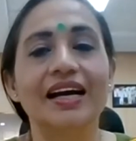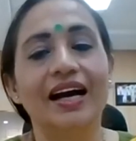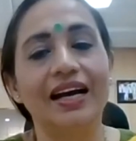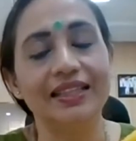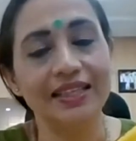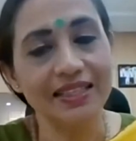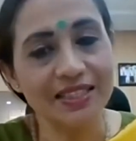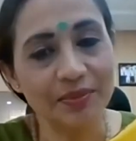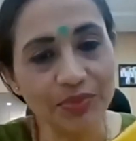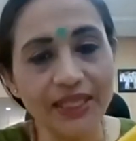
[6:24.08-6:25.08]
I think it's
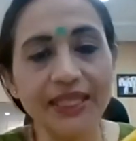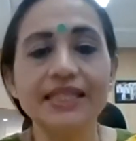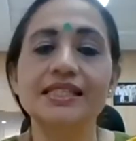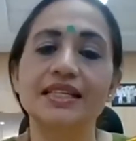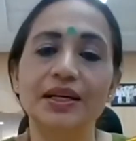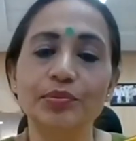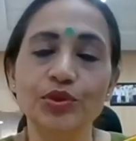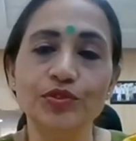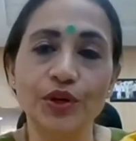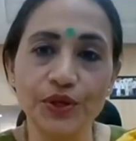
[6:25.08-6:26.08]
a brilliant move on
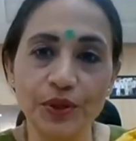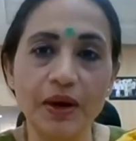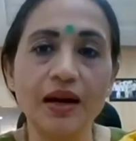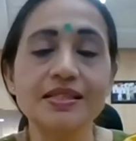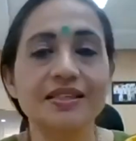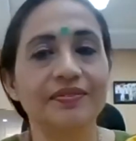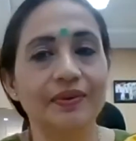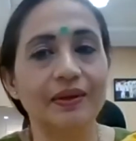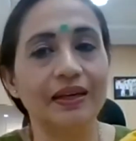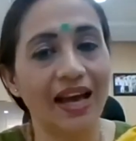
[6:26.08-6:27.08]
your part,
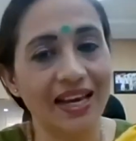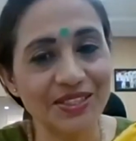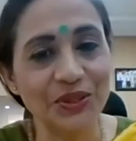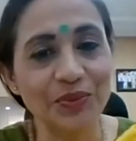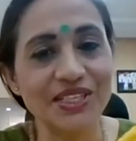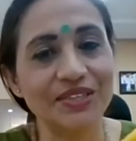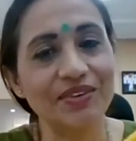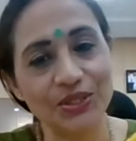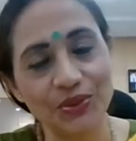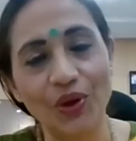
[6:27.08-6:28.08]
as innovative as
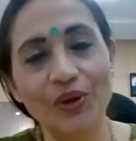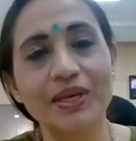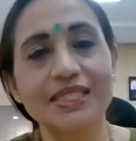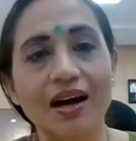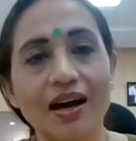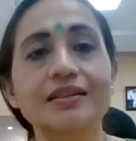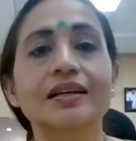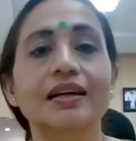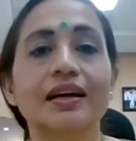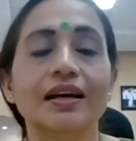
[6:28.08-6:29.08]
you always are,
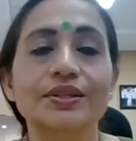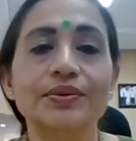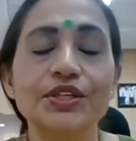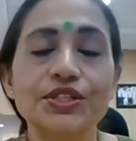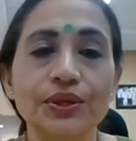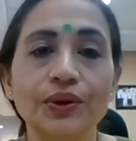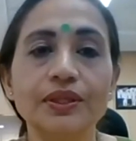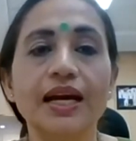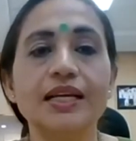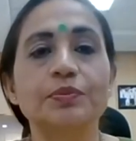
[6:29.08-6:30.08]
to ensure
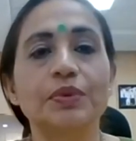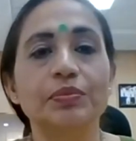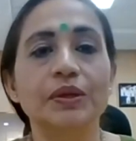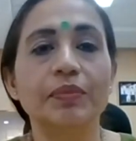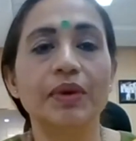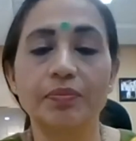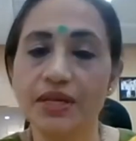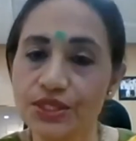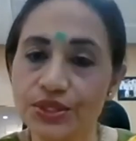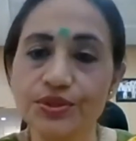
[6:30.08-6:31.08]
that people make
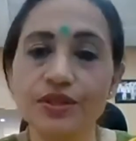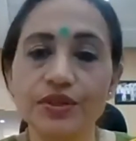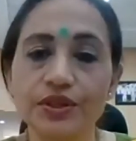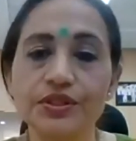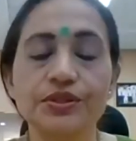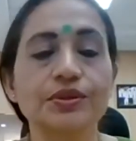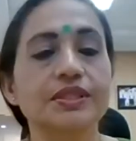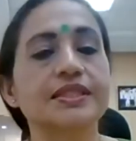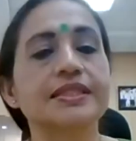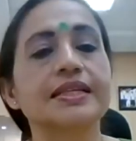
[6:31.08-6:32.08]
best use of their
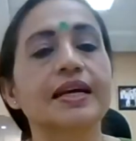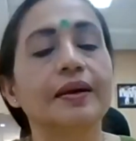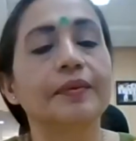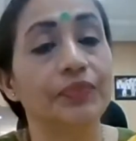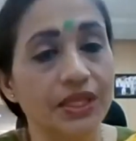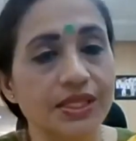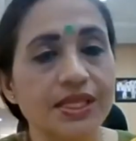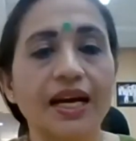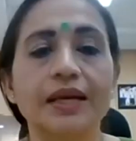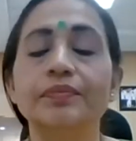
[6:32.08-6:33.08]
resources, their
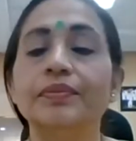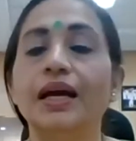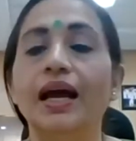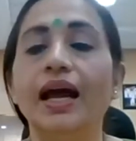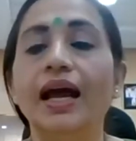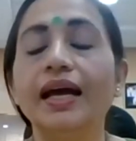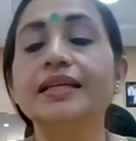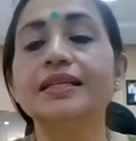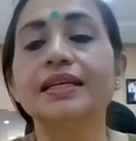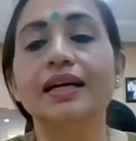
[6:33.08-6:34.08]
time,
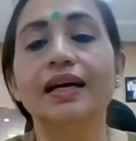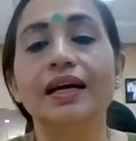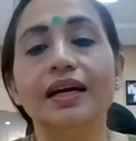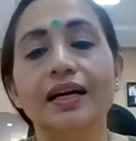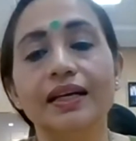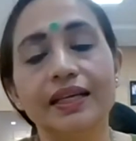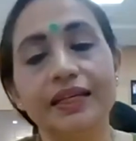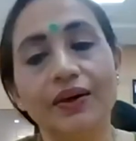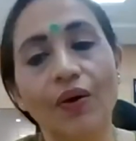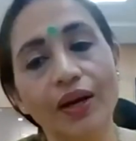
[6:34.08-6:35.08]
and
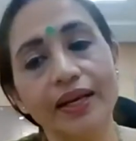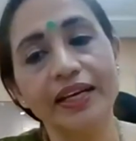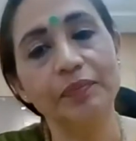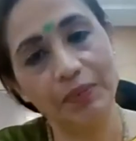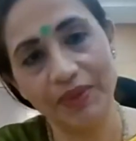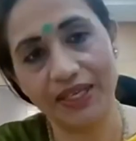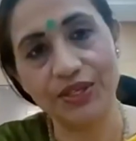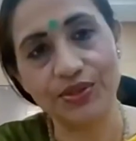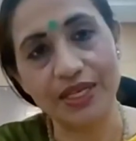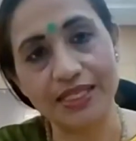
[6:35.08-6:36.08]
in all in public
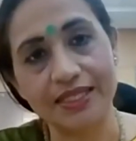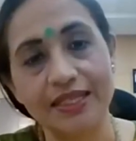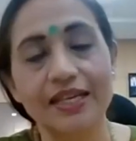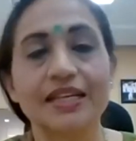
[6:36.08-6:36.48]
interest.